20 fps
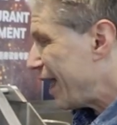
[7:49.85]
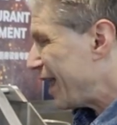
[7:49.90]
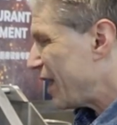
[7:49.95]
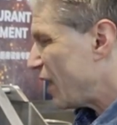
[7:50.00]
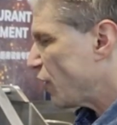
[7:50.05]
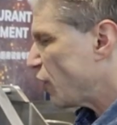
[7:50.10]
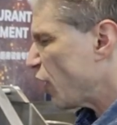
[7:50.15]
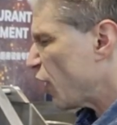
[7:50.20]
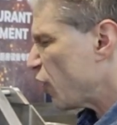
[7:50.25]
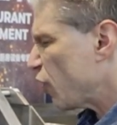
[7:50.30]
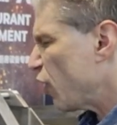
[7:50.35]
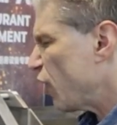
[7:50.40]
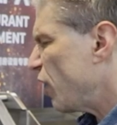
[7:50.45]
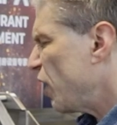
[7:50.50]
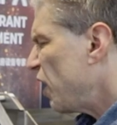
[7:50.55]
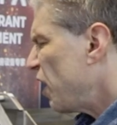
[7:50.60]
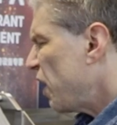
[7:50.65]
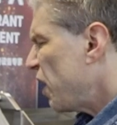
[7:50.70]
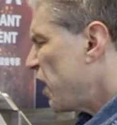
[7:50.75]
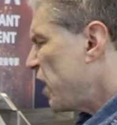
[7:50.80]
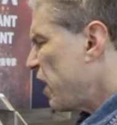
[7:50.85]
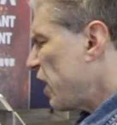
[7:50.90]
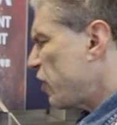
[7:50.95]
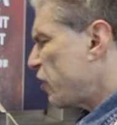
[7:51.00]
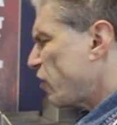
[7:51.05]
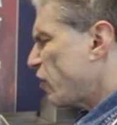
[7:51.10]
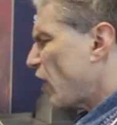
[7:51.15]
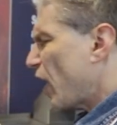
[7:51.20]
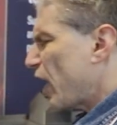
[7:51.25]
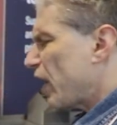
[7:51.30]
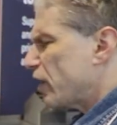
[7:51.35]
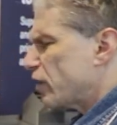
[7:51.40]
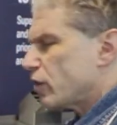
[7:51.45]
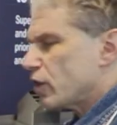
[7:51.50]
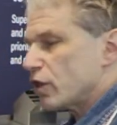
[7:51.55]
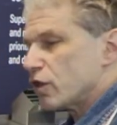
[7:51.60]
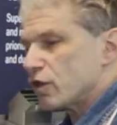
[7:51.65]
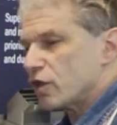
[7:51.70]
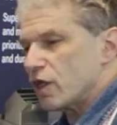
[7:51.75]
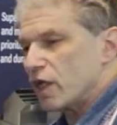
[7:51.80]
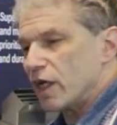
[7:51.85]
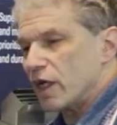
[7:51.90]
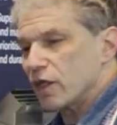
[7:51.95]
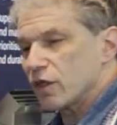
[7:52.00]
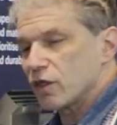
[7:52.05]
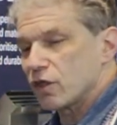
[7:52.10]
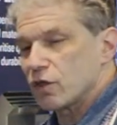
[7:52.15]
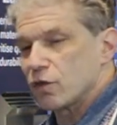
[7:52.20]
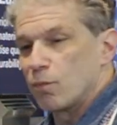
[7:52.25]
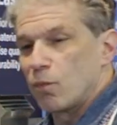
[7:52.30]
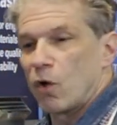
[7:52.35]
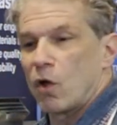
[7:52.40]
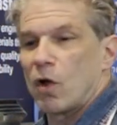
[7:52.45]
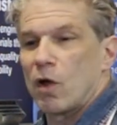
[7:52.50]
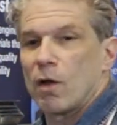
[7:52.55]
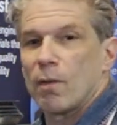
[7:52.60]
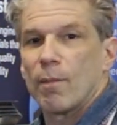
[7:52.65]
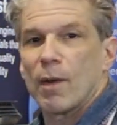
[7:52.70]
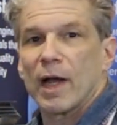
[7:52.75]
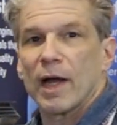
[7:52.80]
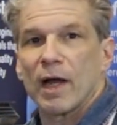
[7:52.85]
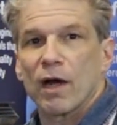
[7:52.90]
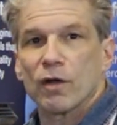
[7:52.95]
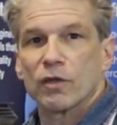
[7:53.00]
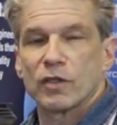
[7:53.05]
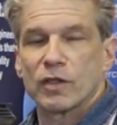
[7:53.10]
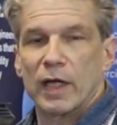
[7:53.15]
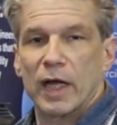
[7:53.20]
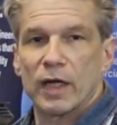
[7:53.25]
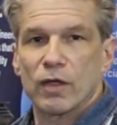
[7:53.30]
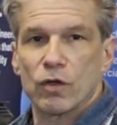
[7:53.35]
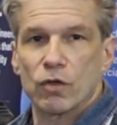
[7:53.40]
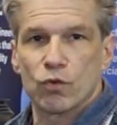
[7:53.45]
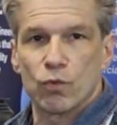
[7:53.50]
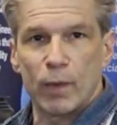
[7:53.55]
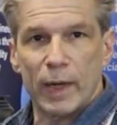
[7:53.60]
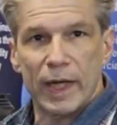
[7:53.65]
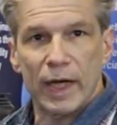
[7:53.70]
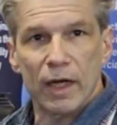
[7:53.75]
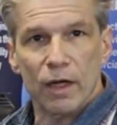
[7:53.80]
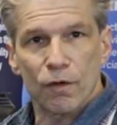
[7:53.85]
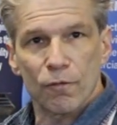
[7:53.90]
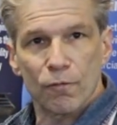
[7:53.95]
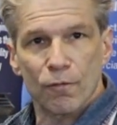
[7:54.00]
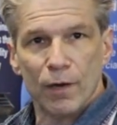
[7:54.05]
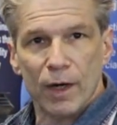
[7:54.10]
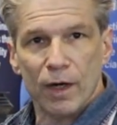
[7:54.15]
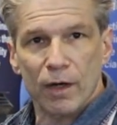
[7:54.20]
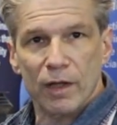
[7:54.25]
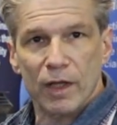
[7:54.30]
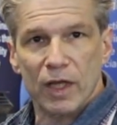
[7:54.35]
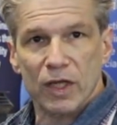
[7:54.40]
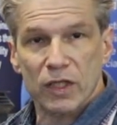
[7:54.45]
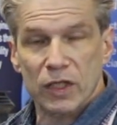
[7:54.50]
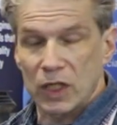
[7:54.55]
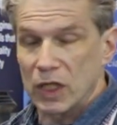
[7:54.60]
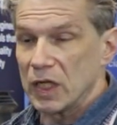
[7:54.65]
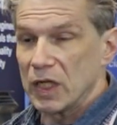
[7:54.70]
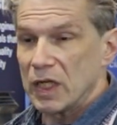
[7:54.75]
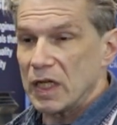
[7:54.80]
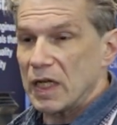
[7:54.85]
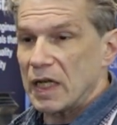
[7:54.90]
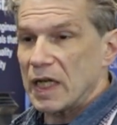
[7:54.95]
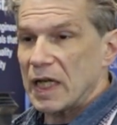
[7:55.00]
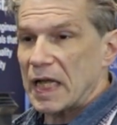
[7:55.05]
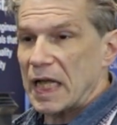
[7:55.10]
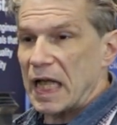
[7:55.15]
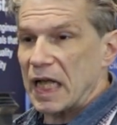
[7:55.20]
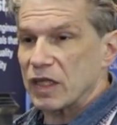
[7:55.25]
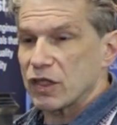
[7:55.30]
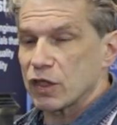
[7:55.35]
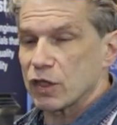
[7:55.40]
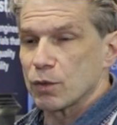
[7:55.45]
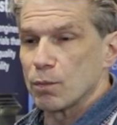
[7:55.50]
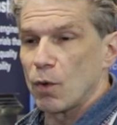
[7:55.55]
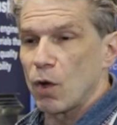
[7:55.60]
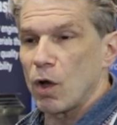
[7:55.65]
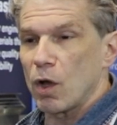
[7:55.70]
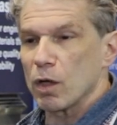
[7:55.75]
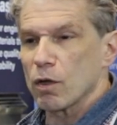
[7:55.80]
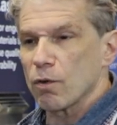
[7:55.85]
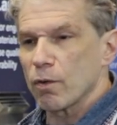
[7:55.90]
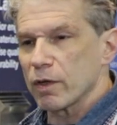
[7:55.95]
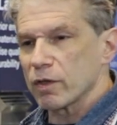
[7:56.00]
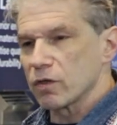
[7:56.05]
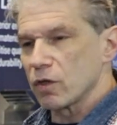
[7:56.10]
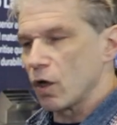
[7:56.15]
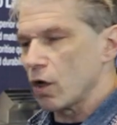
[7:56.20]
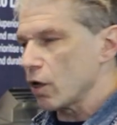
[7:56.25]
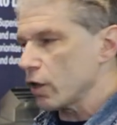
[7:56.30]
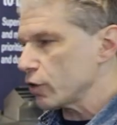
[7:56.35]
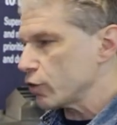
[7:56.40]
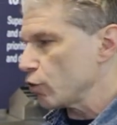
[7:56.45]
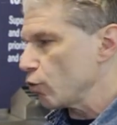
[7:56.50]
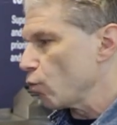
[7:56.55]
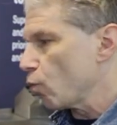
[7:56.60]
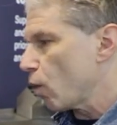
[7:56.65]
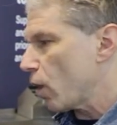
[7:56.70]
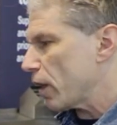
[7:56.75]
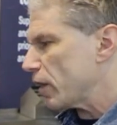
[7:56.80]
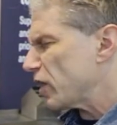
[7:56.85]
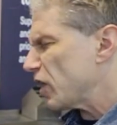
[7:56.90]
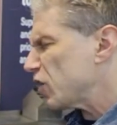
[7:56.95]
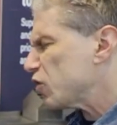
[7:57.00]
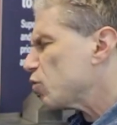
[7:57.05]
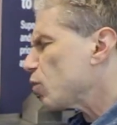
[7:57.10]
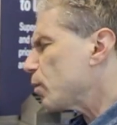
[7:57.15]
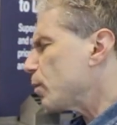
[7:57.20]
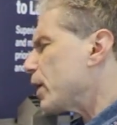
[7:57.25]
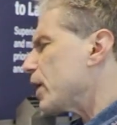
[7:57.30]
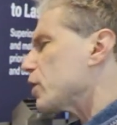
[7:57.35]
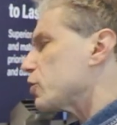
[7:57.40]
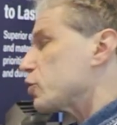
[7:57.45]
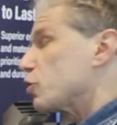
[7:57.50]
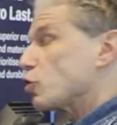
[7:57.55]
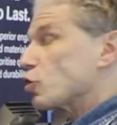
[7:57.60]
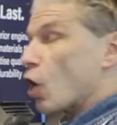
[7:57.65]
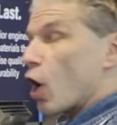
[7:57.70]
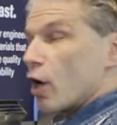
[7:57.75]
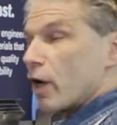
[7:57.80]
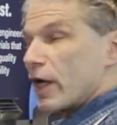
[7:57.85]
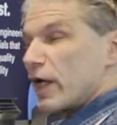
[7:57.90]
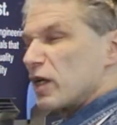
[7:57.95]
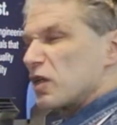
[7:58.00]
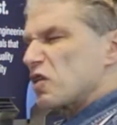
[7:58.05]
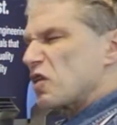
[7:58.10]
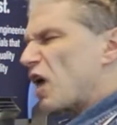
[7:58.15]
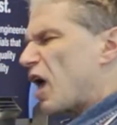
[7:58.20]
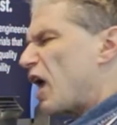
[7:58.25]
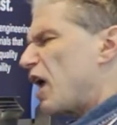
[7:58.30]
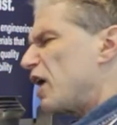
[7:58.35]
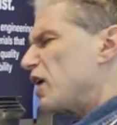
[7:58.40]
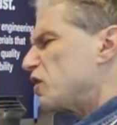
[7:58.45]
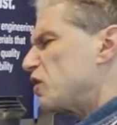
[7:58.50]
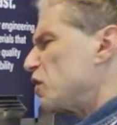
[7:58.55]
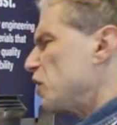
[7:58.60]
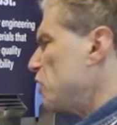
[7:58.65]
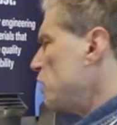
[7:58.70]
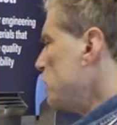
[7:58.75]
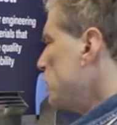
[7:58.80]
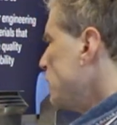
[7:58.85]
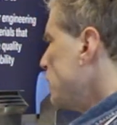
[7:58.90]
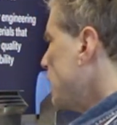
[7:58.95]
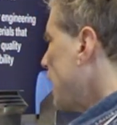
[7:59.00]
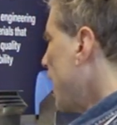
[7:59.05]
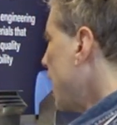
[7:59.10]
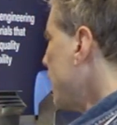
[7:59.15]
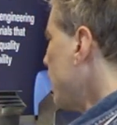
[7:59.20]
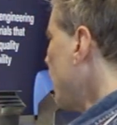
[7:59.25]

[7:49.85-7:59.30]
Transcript: In addition, this size is small by our standards. We can configure this as small or as long as you want. This would be a starting size at